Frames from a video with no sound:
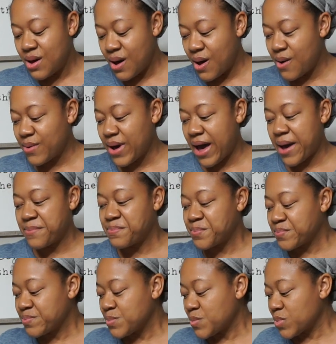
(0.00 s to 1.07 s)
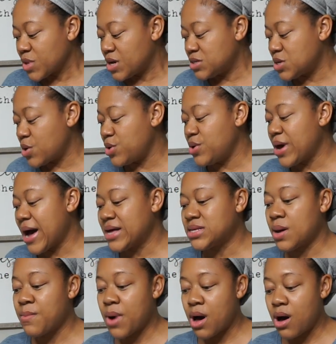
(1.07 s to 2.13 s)
Okay, so you guys,
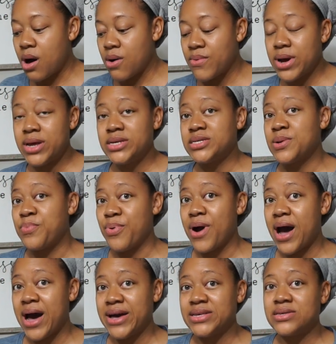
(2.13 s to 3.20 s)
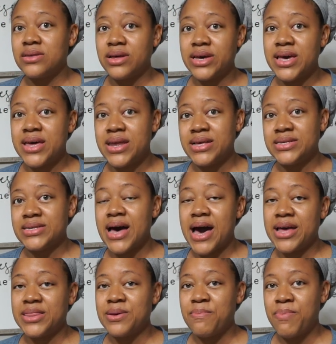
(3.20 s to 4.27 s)
I'm already surprised looking
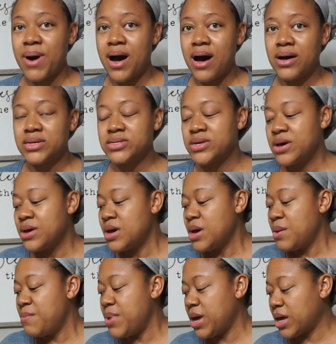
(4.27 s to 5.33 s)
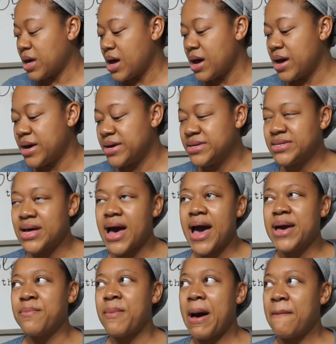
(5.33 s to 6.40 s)
inside the box because
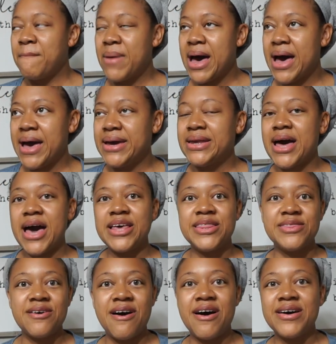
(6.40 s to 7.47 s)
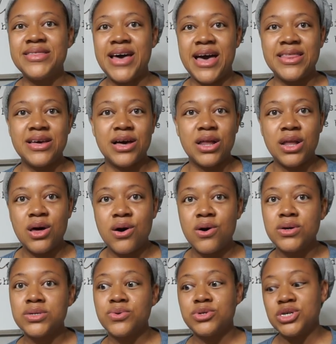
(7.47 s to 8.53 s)
in my mind, I thought that the
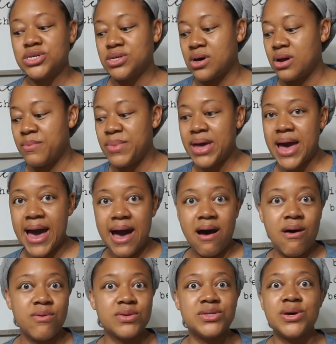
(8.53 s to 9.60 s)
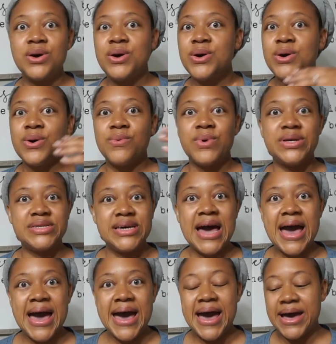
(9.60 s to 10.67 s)
clothes were just gonna be out with
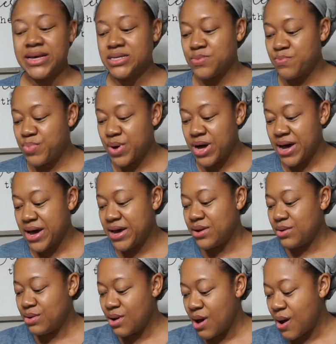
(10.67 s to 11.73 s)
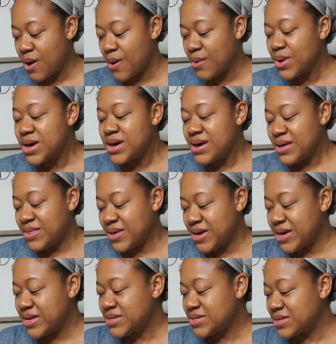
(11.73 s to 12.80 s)
tags, but no,
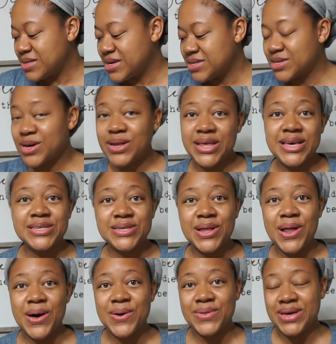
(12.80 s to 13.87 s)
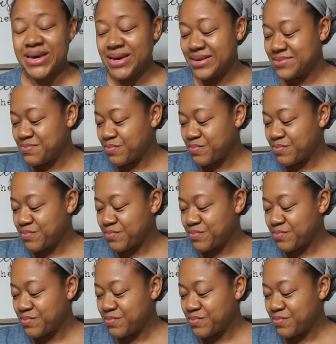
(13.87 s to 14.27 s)
these, this, these clothing